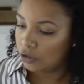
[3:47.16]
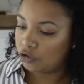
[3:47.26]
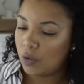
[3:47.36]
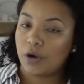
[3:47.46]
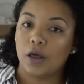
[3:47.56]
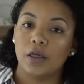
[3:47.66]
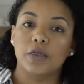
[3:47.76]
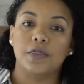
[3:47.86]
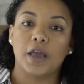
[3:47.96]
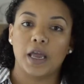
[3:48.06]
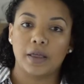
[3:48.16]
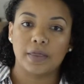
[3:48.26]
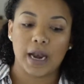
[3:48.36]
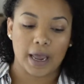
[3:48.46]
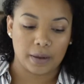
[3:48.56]
So another thing
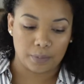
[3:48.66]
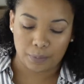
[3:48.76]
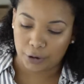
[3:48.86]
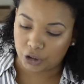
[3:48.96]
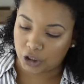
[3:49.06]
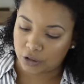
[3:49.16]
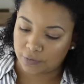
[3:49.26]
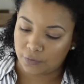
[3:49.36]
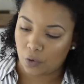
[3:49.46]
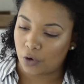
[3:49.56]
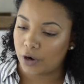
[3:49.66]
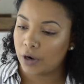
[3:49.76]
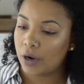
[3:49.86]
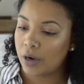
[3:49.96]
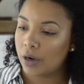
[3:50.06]
that I purchased for
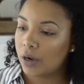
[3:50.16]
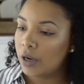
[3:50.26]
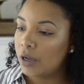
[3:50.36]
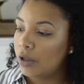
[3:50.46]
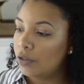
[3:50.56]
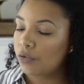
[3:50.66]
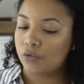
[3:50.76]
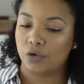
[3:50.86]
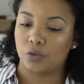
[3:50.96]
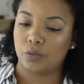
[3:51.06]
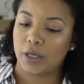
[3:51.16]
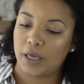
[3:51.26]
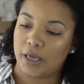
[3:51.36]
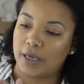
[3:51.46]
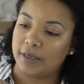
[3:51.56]
the room
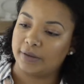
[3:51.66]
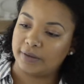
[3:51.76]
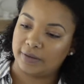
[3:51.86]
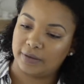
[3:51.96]
is